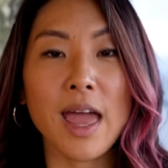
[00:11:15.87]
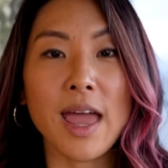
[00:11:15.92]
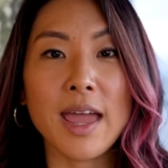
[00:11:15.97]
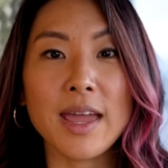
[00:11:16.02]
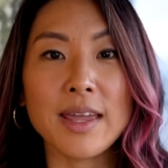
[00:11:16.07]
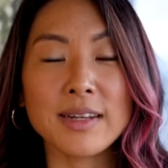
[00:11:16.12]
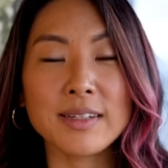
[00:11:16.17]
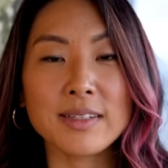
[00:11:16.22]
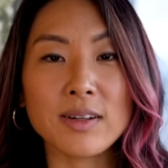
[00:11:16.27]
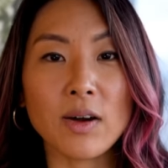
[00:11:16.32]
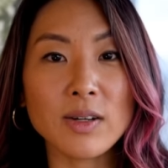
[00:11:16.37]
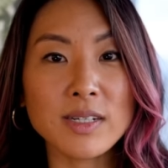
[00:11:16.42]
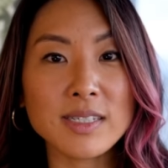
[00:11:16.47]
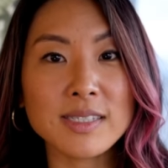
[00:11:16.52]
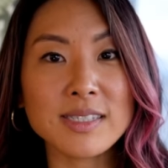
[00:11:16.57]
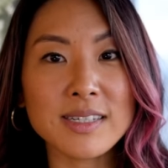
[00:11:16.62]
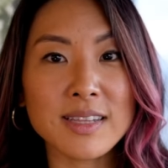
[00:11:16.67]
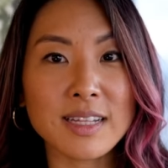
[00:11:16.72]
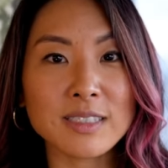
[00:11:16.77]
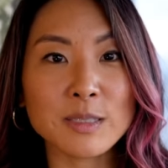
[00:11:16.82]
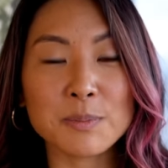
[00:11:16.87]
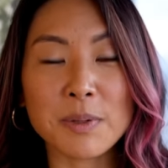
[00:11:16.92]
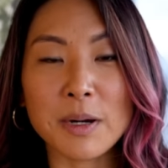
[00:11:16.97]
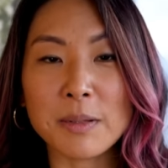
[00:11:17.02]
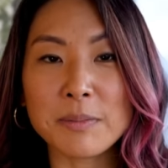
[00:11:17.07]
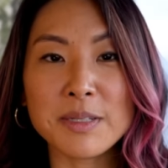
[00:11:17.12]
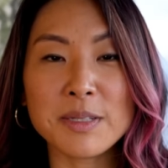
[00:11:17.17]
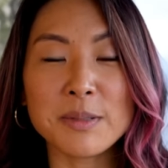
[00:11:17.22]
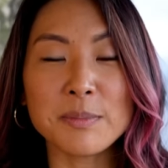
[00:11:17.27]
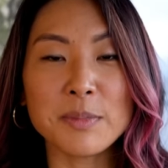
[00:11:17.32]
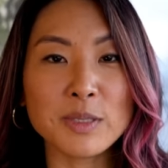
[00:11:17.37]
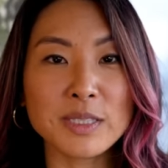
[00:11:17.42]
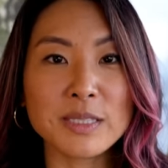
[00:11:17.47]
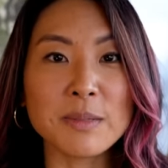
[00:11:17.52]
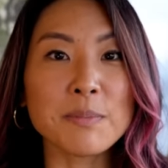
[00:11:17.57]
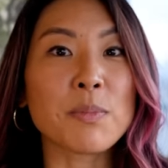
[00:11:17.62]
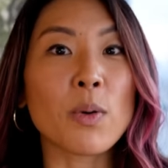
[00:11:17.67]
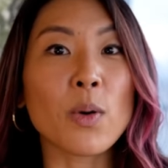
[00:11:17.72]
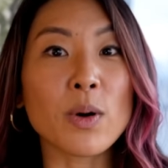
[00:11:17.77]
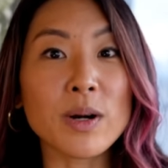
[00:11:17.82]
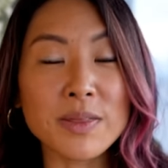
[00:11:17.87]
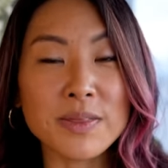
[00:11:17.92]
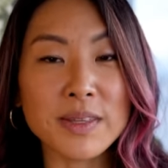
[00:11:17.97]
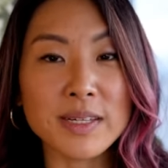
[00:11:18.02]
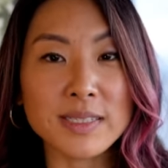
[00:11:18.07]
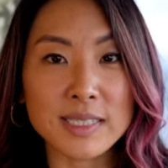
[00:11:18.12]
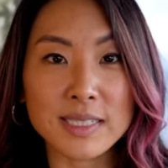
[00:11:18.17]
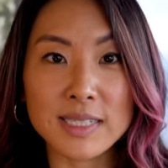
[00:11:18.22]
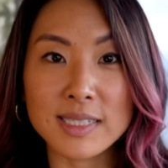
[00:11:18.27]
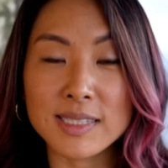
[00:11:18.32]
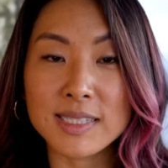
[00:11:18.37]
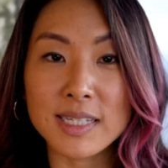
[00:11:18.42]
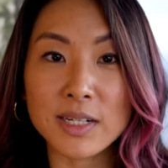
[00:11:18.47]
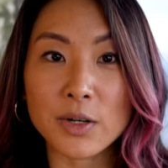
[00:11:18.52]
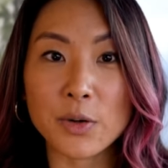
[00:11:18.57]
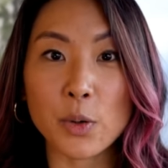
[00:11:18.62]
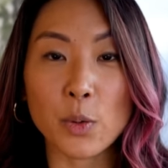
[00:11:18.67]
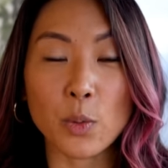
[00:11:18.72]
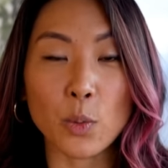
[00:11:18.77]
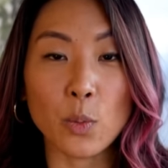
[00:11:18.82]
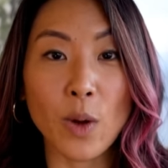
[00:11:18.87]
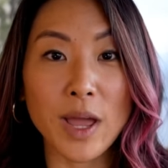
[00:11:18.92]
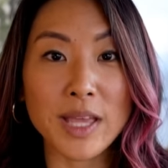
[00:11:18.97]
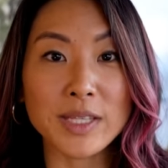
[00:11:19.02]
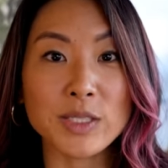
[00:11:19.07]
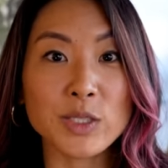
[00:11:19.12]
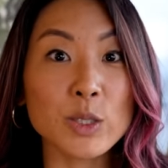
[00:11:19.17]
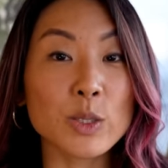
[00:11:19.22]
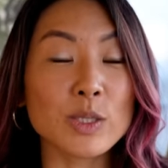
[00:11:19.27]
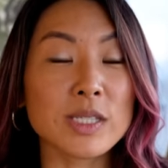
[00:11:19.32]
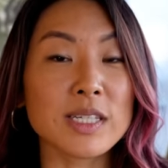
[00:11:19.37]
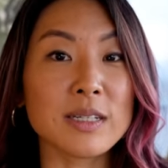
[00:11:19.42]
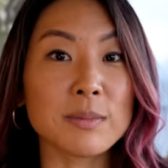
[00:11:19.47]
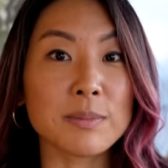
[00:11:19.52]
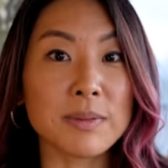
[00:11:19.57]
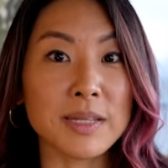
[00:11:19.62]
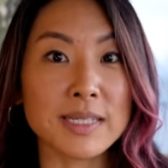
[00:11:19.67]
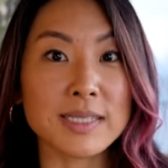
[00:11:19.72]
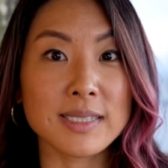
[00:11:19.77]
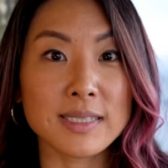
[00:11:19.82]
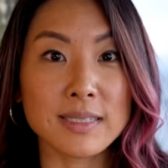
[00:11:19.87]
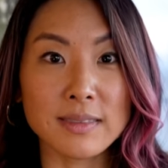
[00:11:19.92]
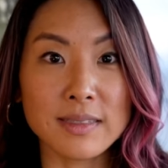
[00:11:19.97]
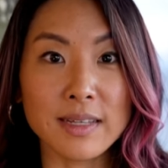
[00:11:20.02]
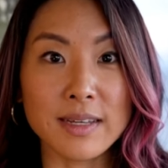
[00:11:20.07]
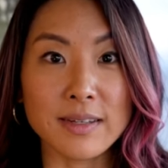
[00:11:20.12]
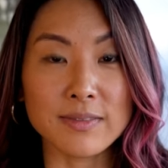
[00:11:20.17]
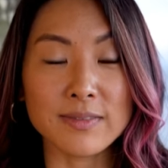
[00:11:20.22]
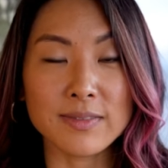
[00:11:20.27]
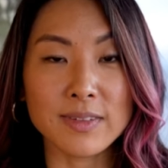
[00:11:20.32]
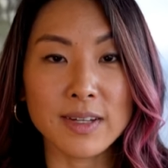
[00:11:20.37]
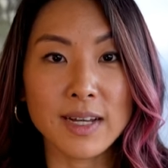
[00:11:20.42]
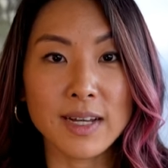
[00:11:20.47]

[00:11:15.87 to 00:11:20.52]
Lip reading: And honestly, that's probably the most important thing to consider when choosing a place to live.